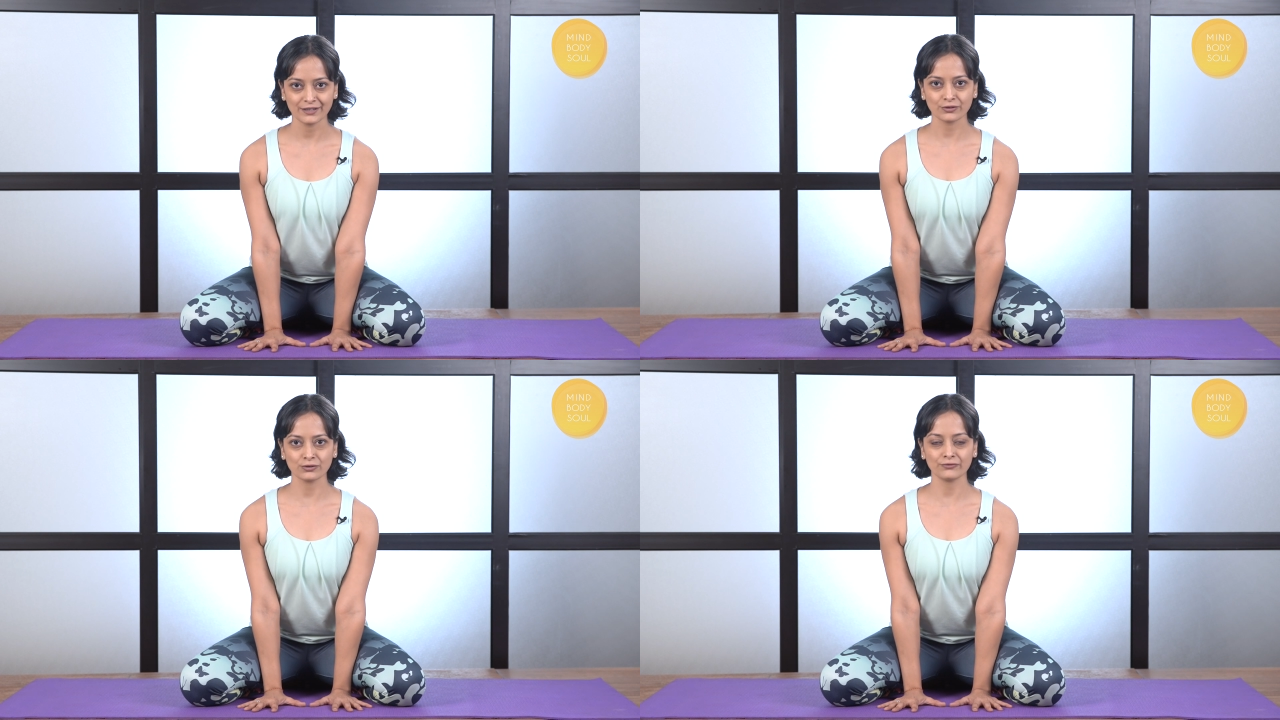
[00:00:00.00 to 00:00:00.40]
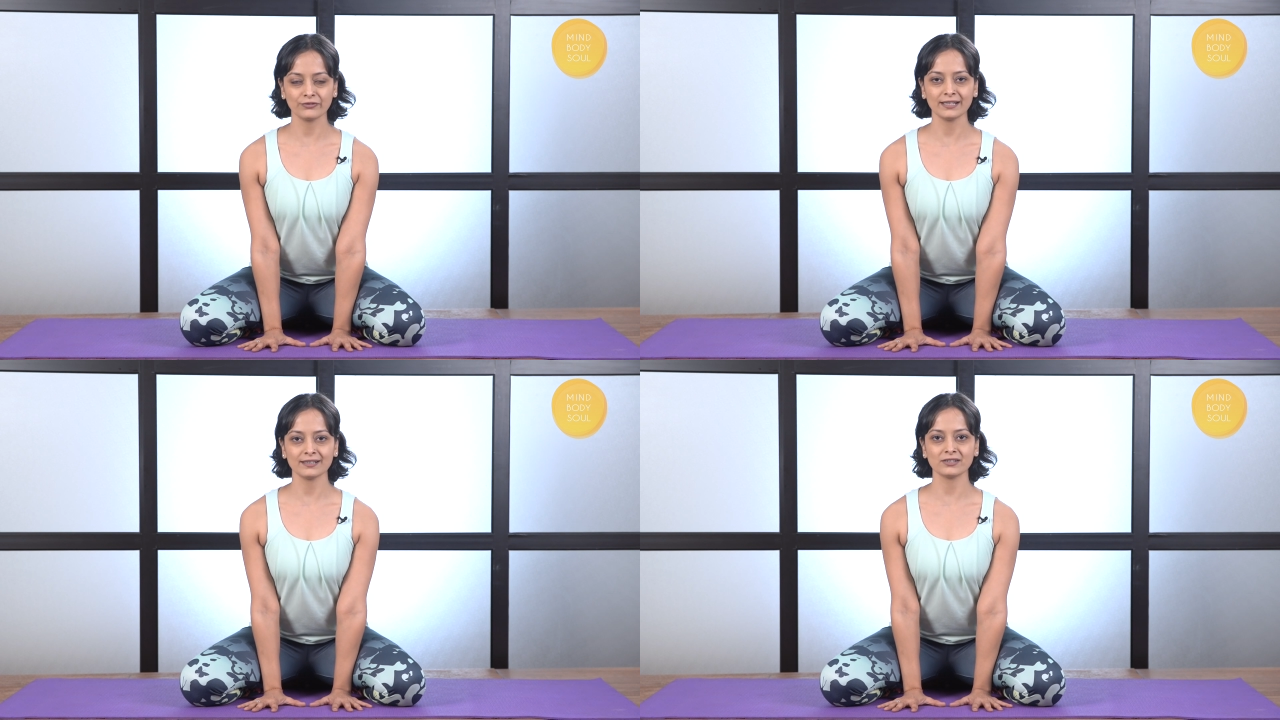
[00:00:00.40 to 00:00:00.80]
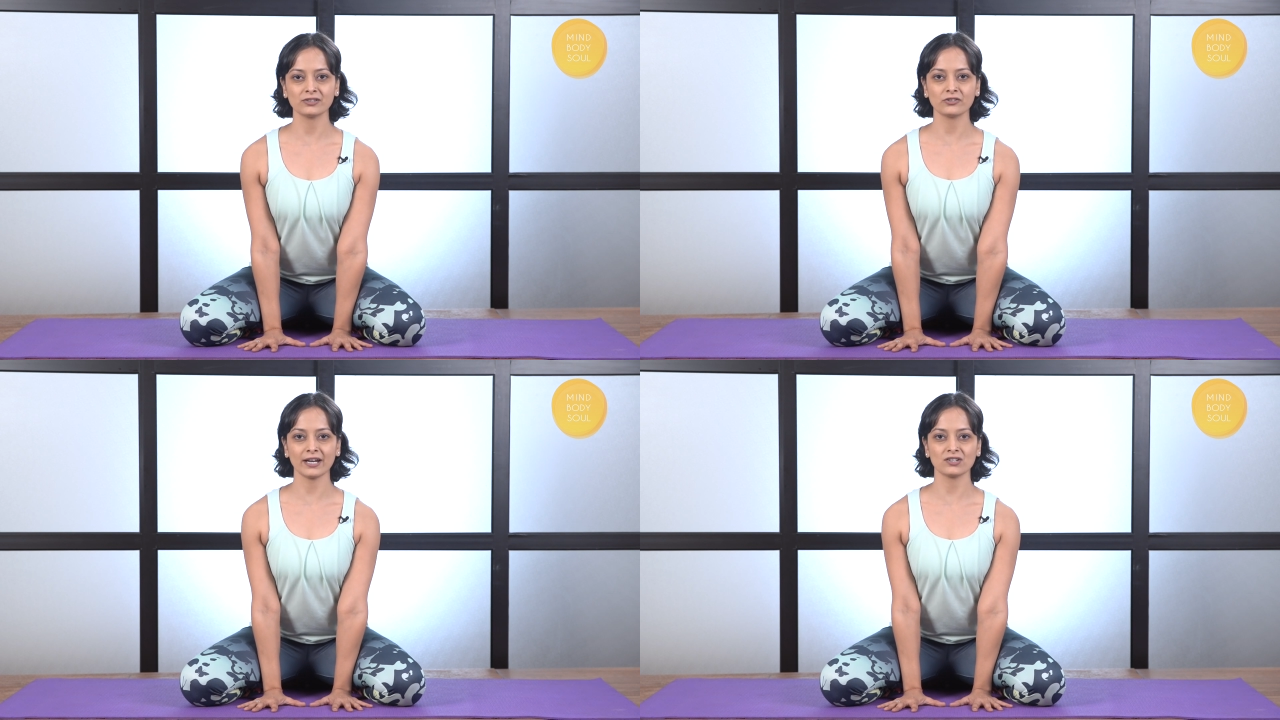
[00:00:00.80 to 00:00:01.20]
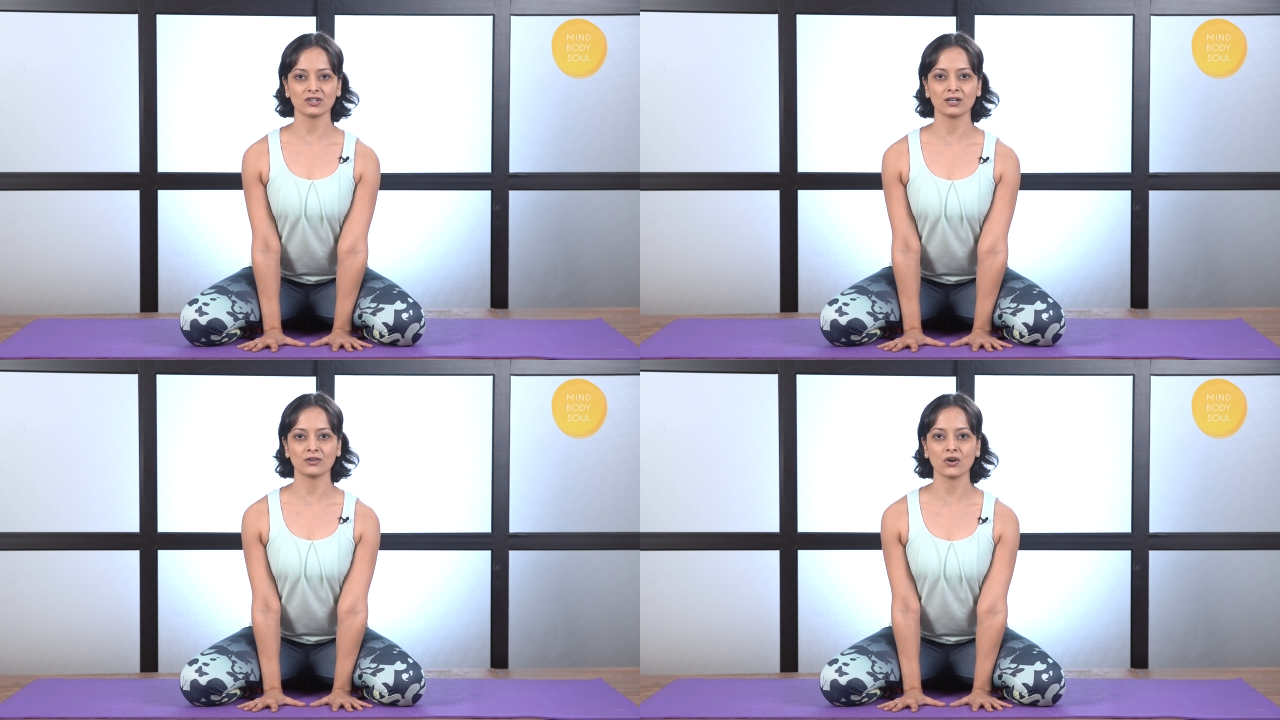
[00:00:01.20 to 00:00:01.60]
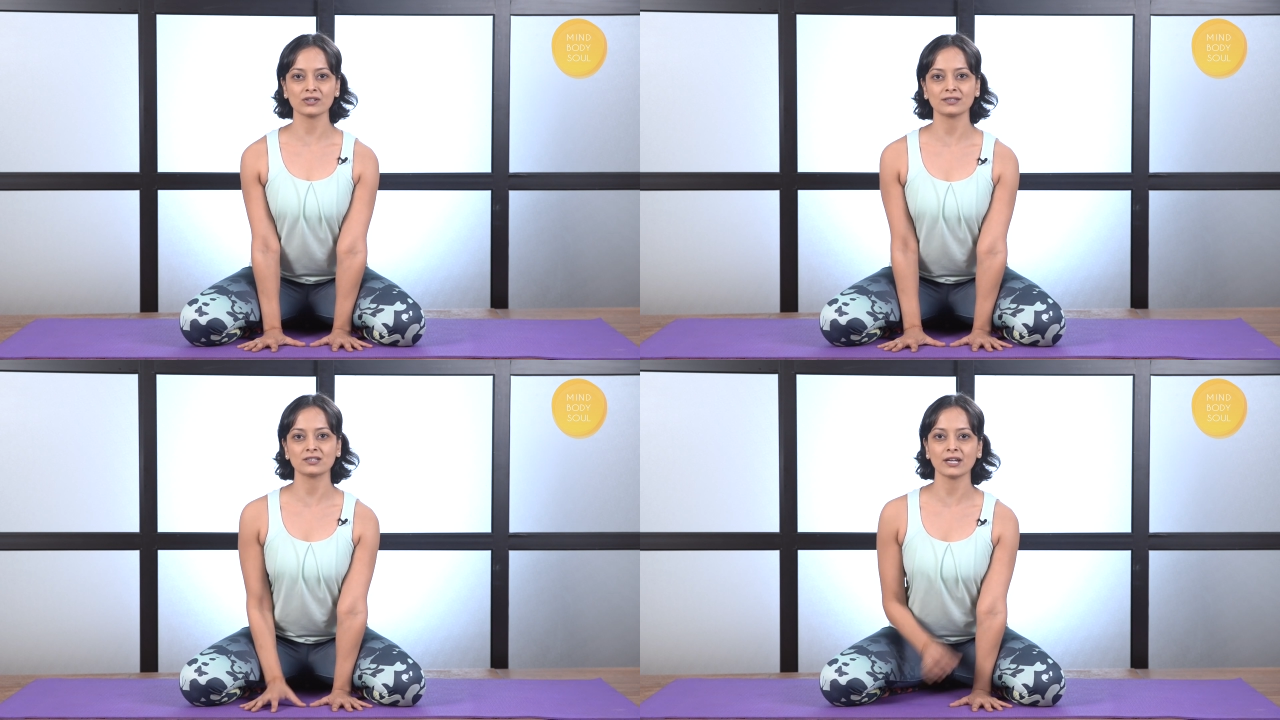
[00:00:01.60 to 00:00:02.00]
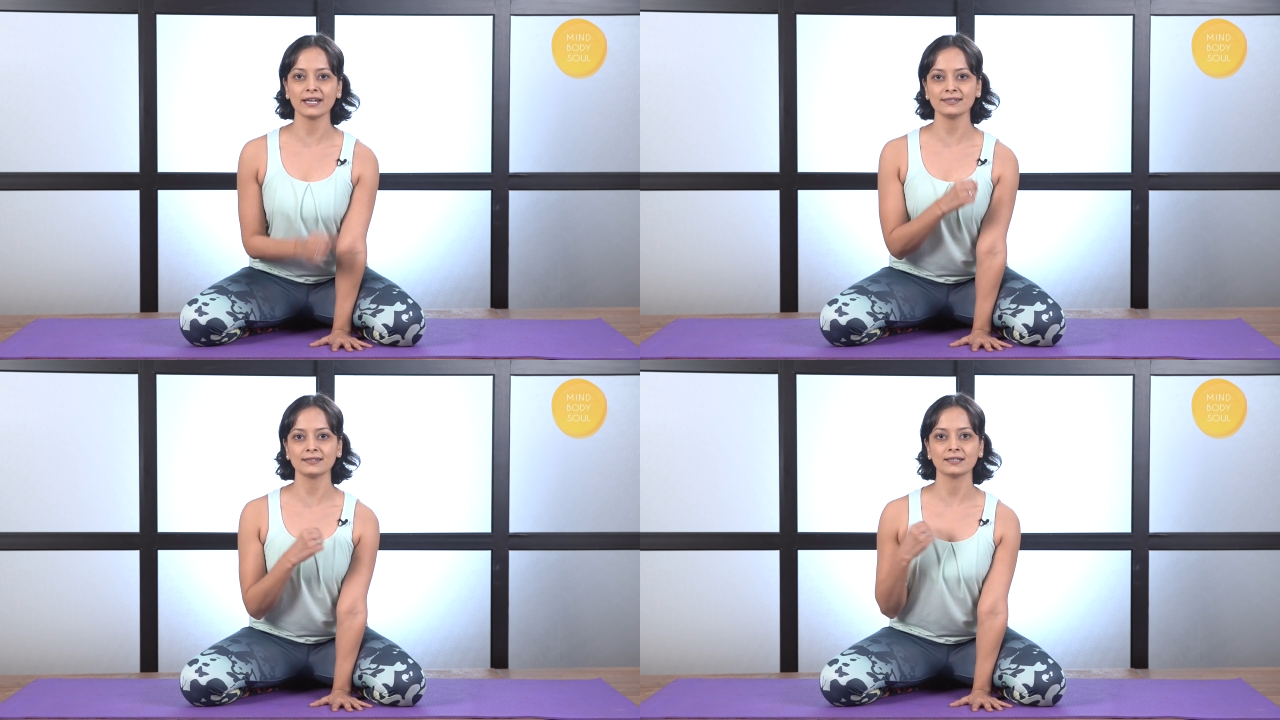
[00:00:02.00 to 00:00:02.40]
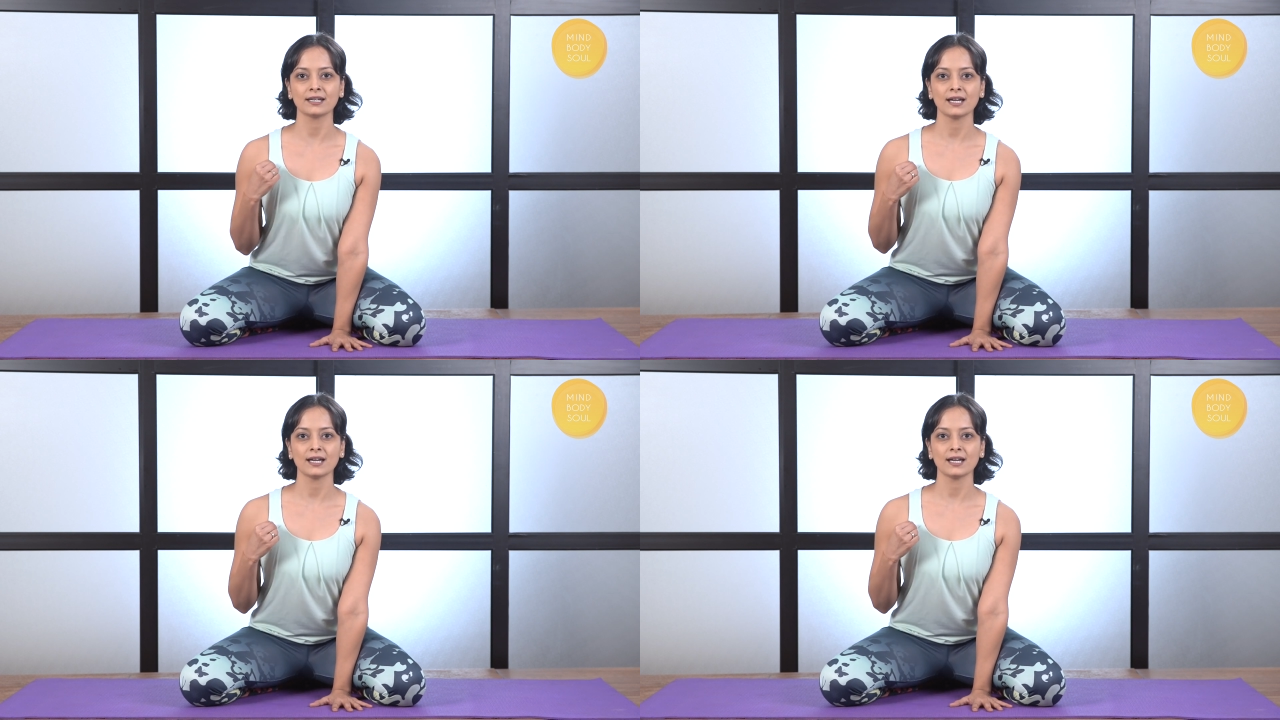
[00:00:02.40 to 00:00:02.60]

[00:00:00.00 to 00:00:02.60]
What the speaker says: so you feel a stretch across the chest